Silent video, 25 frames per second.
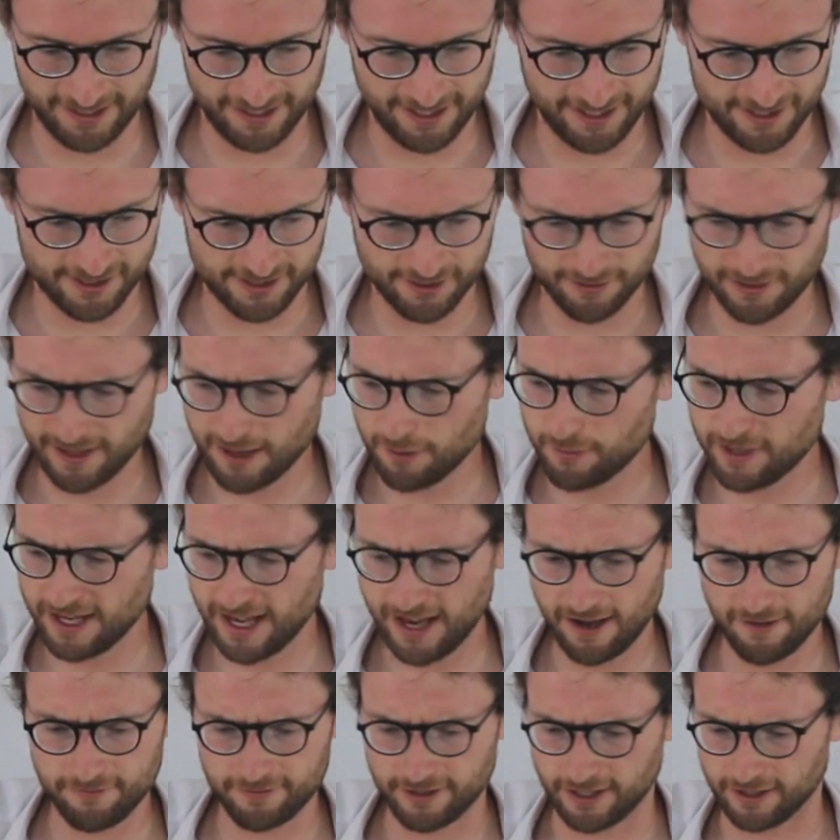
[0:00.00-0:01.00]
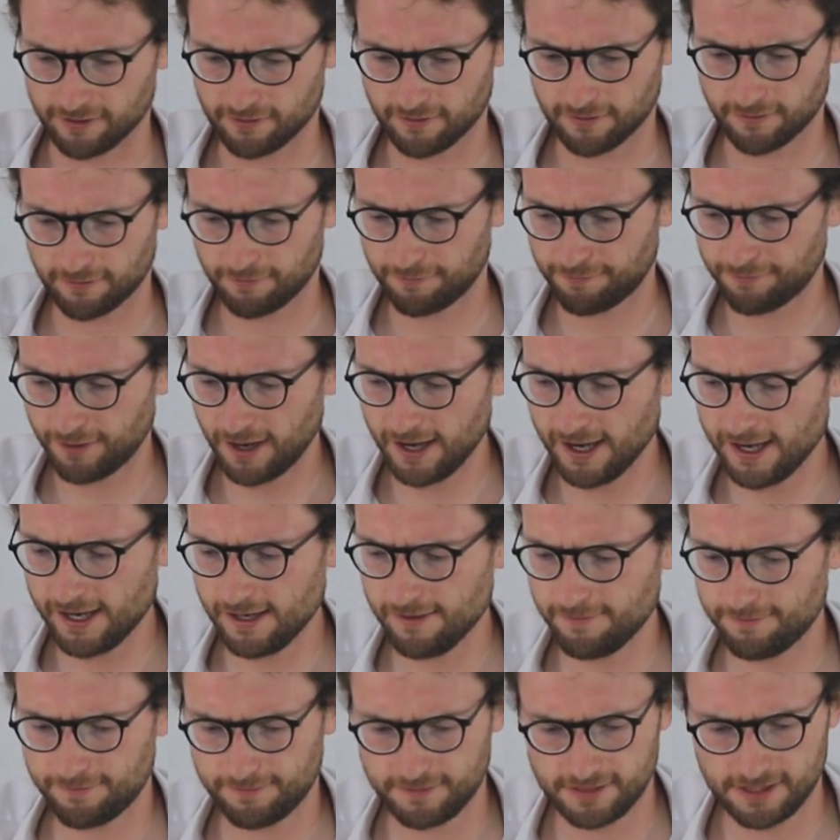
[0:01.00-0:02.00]
So there we have it,
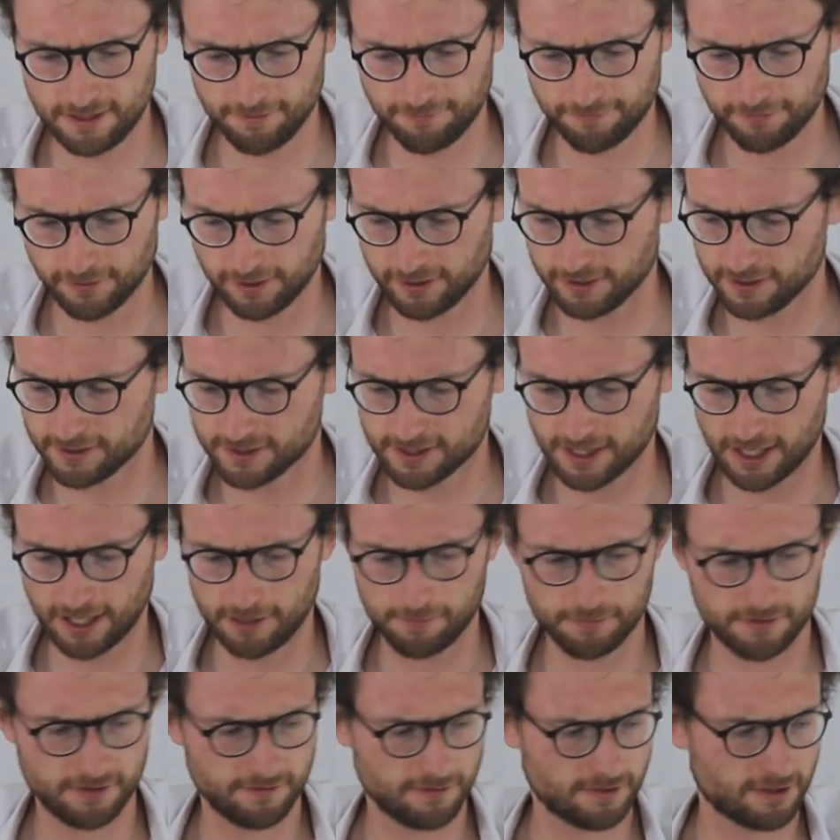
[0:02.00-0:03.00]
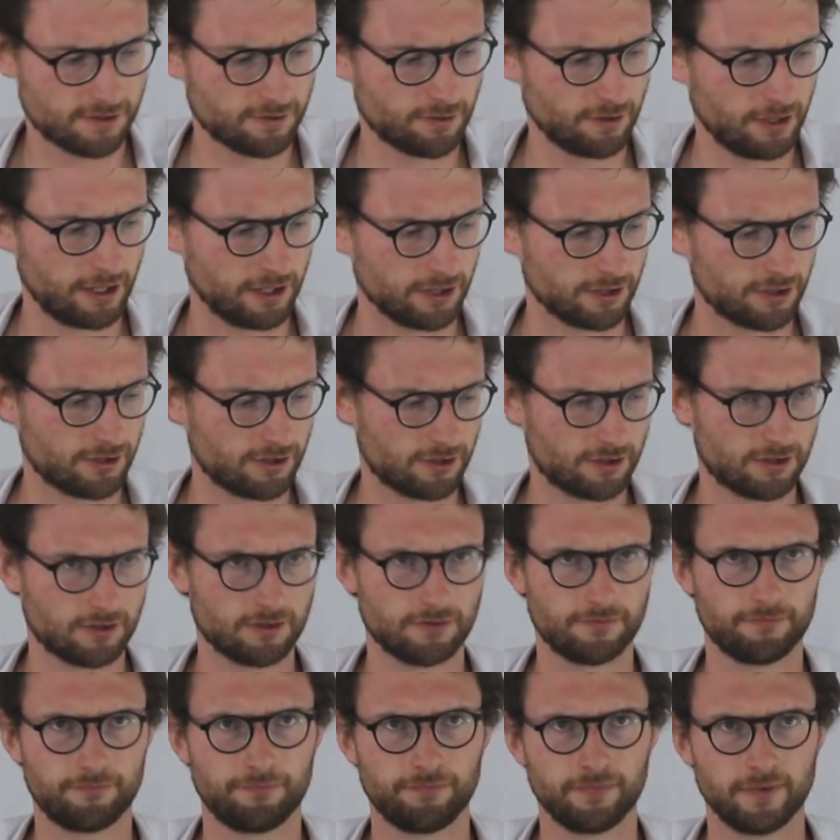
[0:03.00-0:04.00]
5 different types of scrunch.
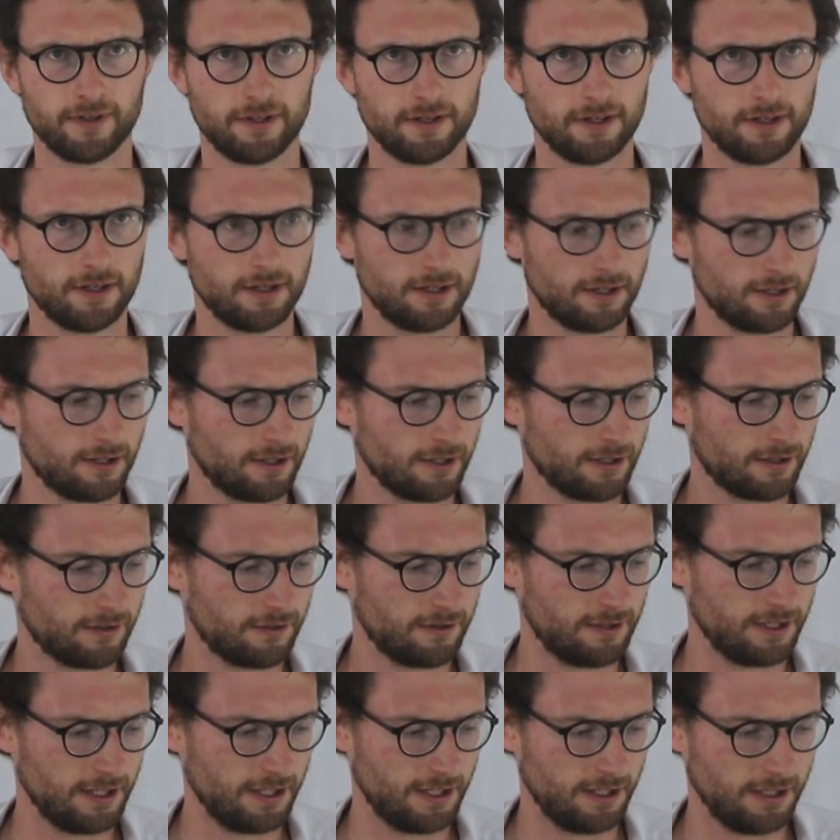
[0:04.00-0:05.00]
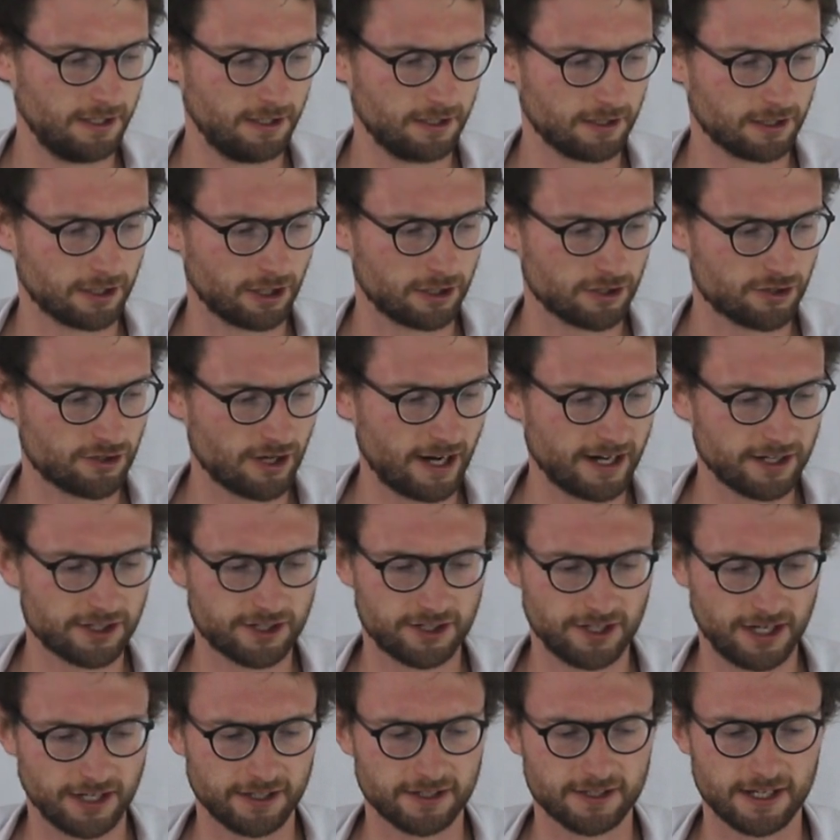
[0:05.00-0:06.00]
The
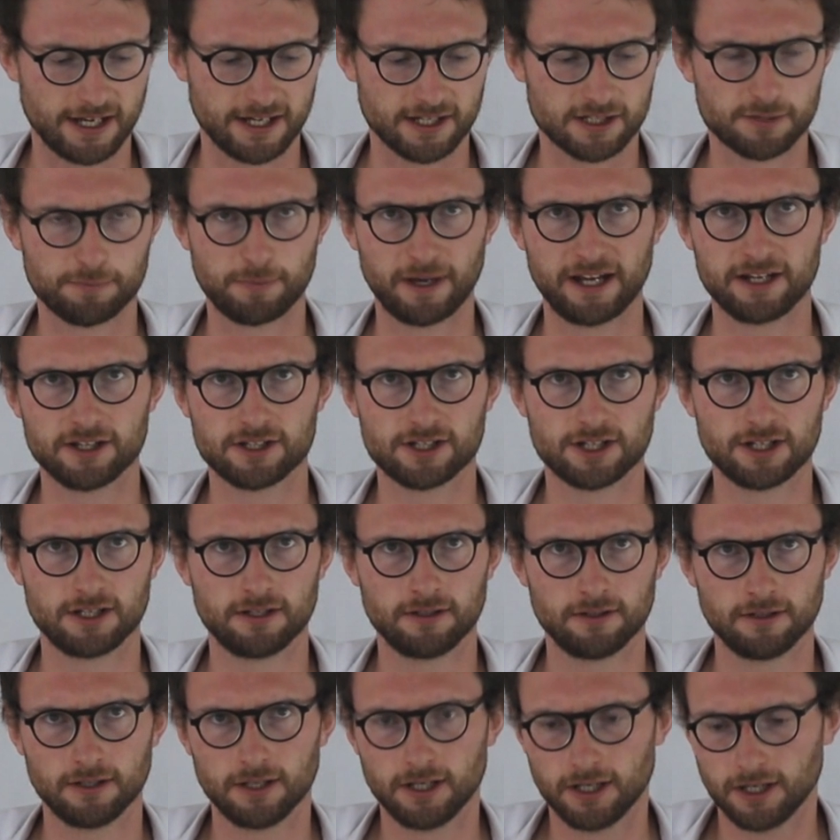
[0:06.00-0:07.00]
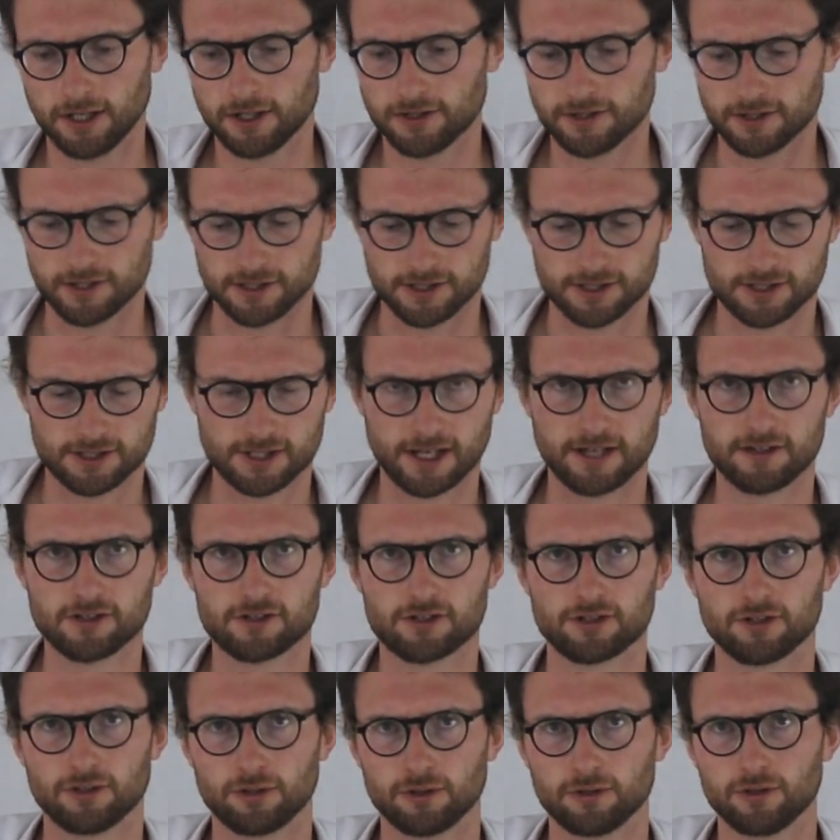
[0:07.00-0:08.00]
contraction expansion, the
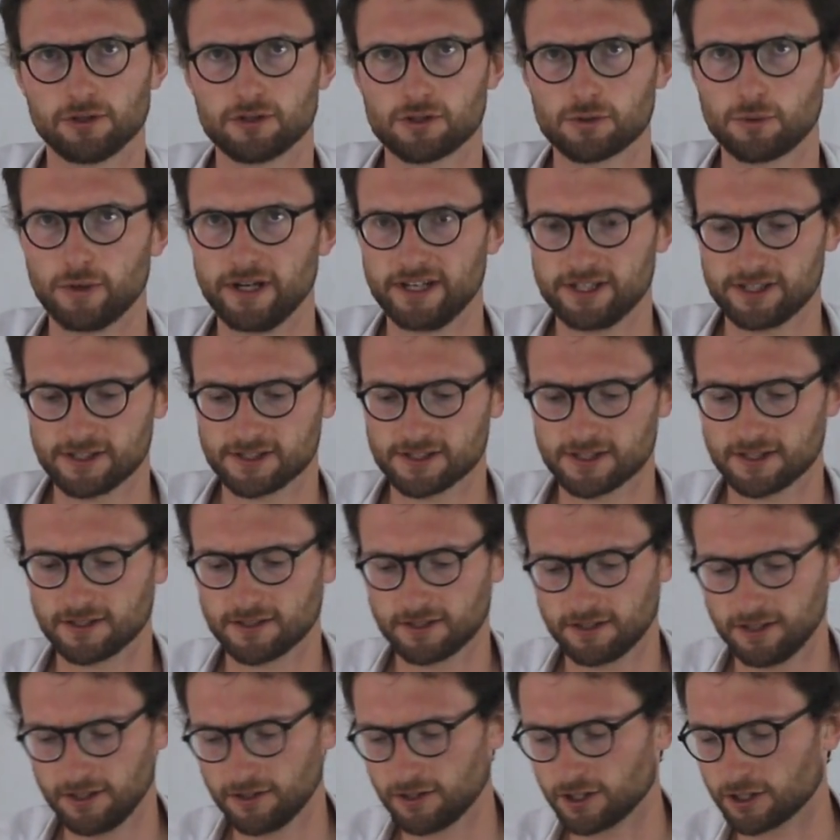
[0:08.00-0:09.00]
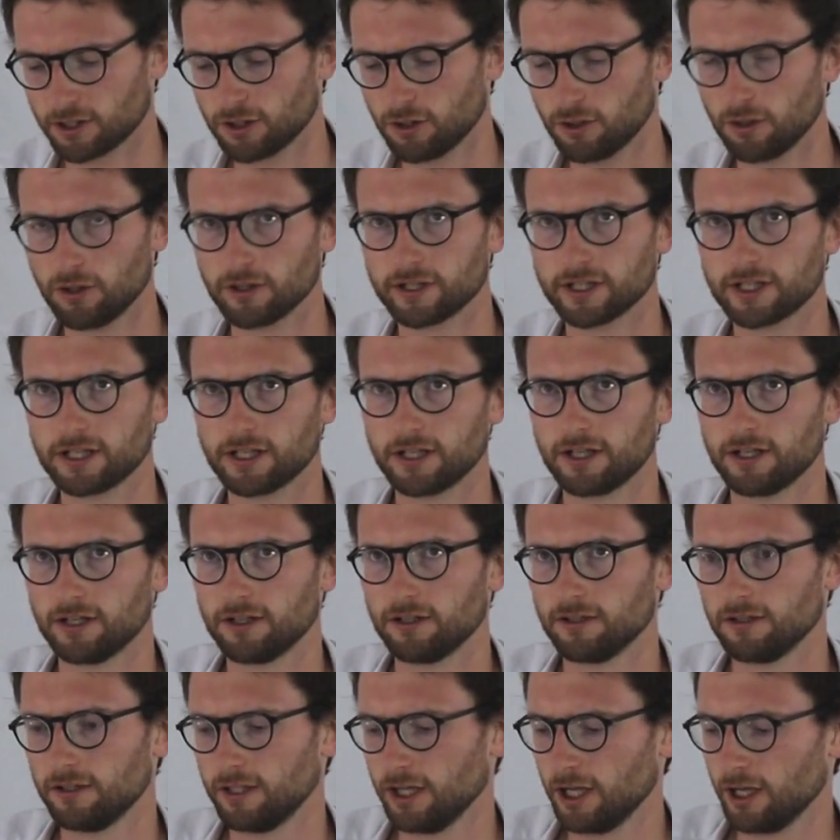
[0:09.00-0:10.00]
central twist, the corner
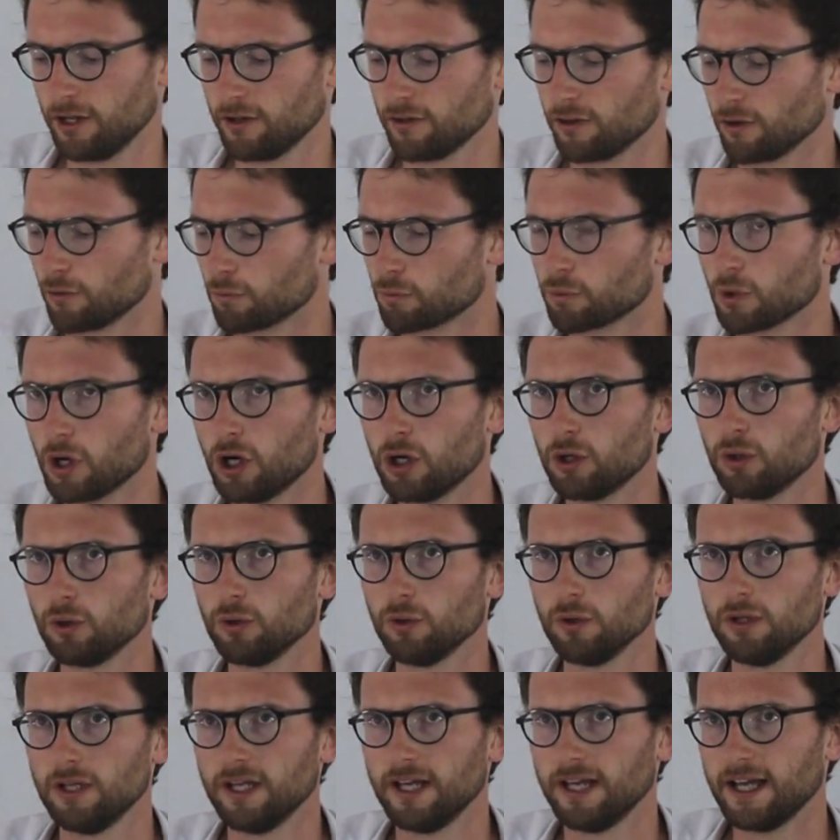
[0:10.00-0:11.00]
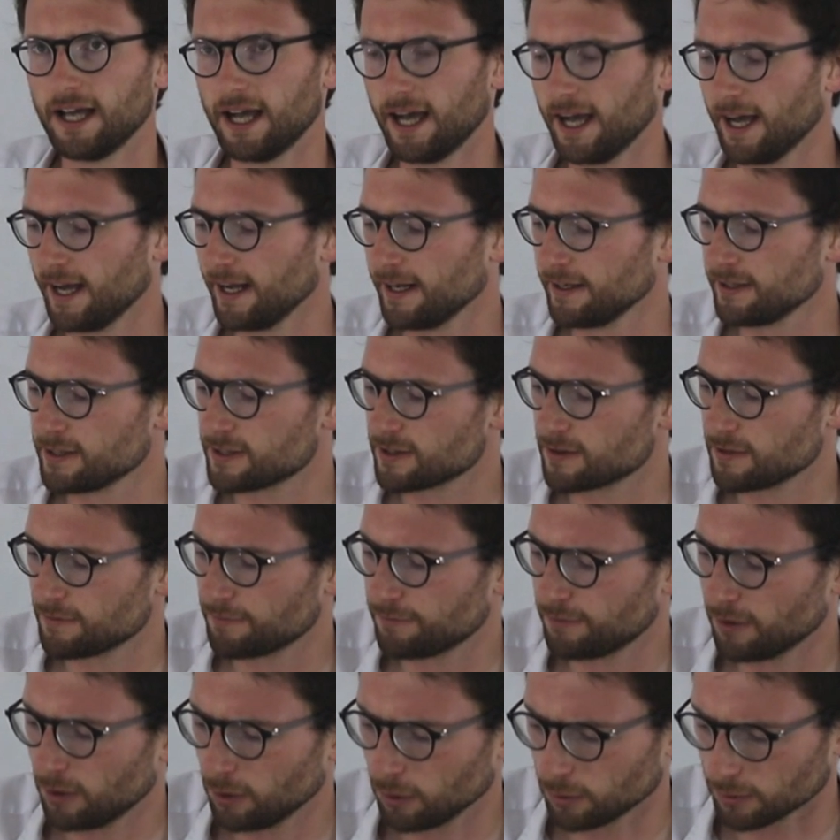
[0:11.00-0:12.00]
curl, the roll, and the
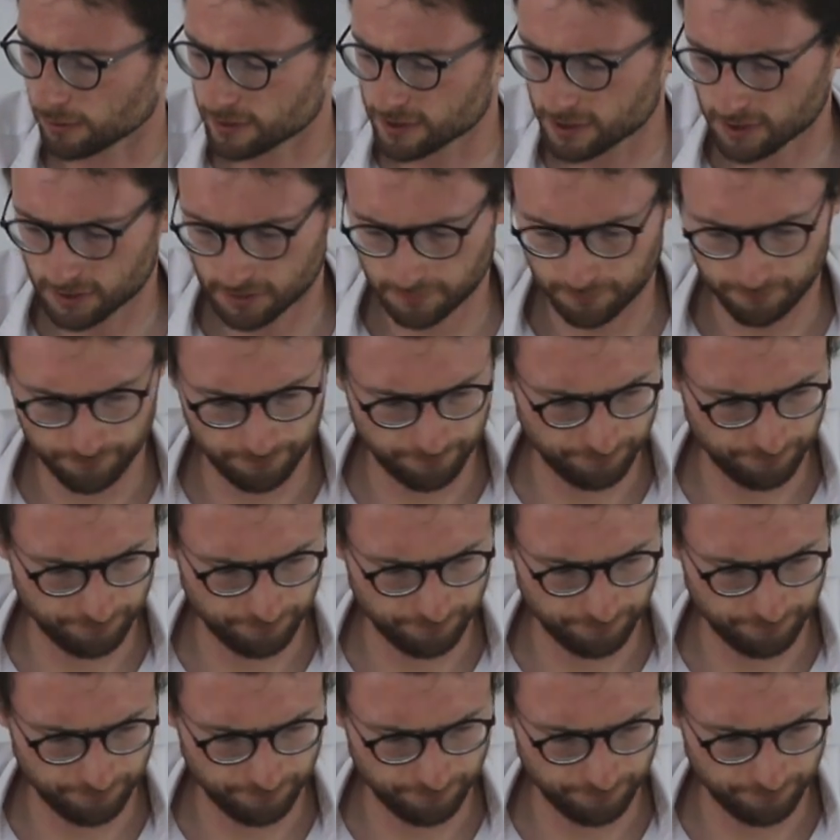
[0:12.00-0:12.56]
folds.